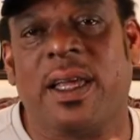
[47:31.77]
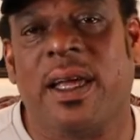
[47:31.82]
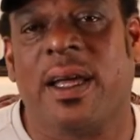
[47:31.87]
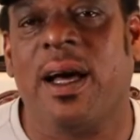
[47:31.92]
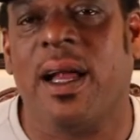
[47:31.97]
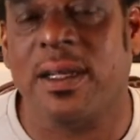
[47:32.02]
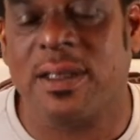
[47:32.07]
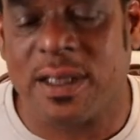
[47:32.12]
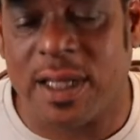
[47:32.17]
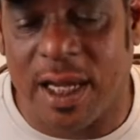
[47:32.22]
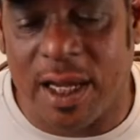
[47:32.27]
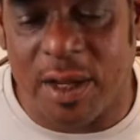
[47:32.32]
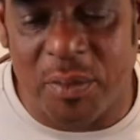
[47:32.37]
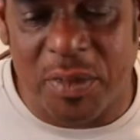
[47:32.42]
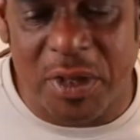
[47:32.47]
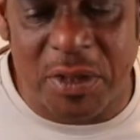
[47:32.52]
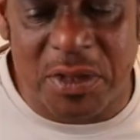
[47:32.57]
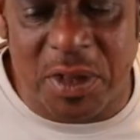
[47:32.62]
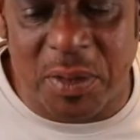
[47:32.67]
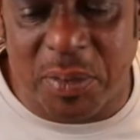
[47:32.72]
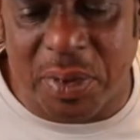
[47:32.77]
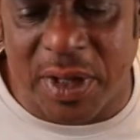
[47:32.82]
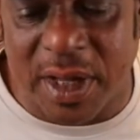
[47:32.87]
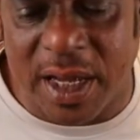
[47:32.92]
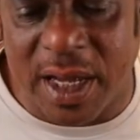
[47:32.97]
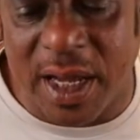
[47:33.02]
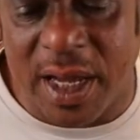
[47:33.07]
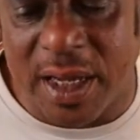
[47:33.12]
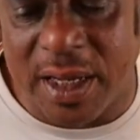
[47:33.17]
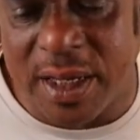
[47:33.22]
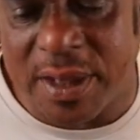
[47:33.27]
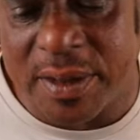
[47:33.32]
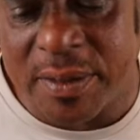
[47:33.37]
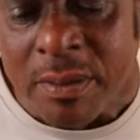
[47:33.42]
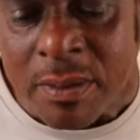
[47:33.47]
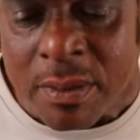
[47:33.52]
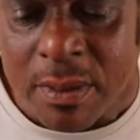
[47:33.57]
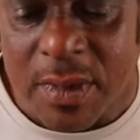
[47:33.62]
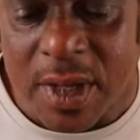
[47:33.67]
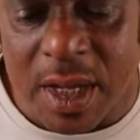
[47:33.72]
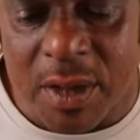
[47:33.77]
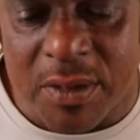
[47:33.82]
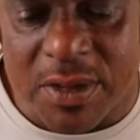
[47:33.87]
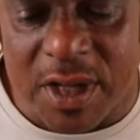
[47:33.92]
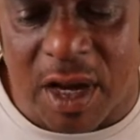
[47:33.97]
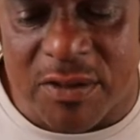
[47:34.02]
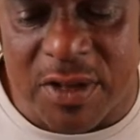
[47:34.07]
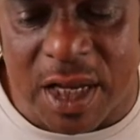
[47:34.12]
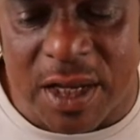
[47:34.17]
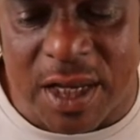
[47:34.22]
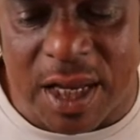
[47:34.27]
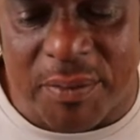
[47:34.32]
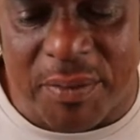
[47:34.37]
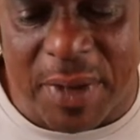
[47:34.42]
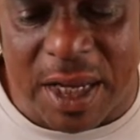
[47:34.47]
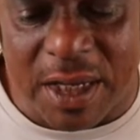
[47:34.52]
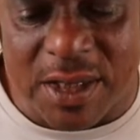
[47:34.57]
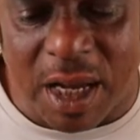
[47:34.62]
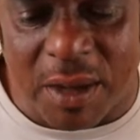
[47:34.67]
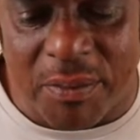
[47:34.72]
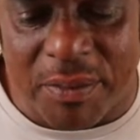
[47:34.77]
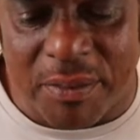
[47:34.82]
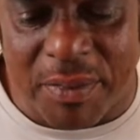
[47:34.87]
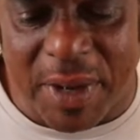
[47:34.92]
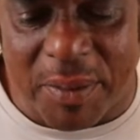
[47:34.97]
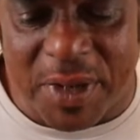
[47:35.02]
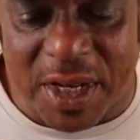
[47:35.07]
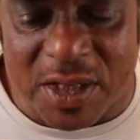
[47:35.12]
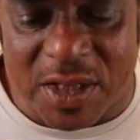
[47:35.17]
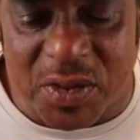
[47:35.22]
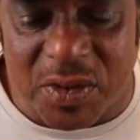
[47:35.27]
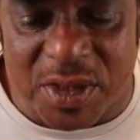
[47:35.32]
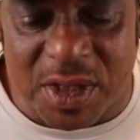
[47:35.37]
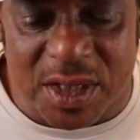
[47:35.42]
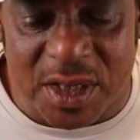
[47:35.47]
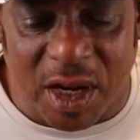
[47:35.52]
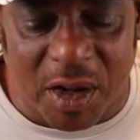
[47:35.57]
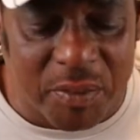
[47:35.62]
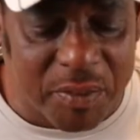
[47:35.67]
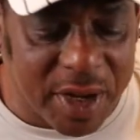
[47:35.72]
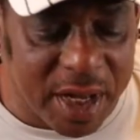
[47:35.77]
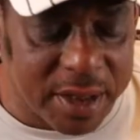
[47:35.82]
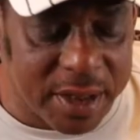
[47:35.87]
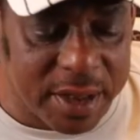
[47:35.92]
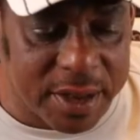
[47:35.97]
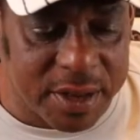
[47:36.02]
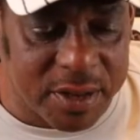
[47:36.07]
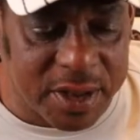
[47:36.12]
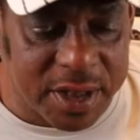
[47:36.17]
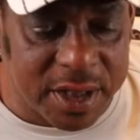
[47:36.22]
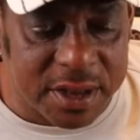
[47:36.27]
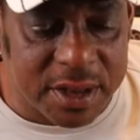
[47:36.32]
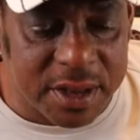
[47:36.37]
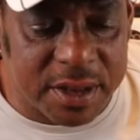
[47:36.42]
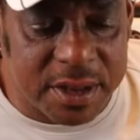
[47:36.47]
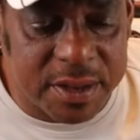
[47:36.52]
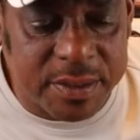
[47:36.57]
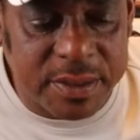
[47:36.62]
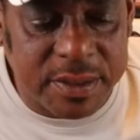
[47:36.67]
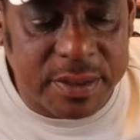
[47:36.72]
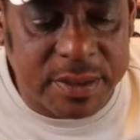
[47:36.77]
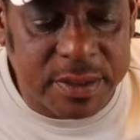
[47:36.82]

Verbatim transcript: K College had music playing, and it was off. It, it uh, maybe that's what you're talking about, uh, Ulysses.